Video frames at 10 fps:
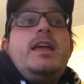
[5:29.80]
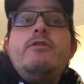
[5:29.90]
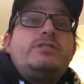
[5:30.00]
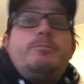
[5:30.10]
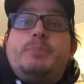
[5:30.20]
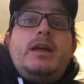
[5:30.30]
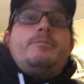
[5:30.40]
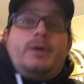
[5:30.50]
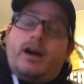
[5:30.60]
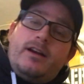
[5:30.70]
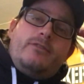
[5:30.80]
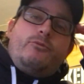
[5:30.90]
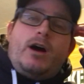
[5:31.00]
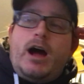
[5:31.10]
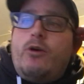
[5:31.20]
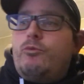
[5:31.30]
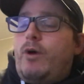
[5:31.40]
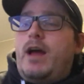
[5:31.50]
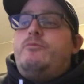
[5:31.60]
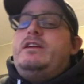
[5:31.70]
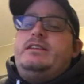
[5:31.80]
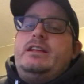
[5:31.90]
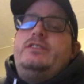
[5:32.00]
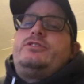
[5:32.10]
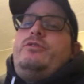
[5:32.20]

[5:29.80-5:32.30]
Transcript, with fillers: He was a big part of how why we did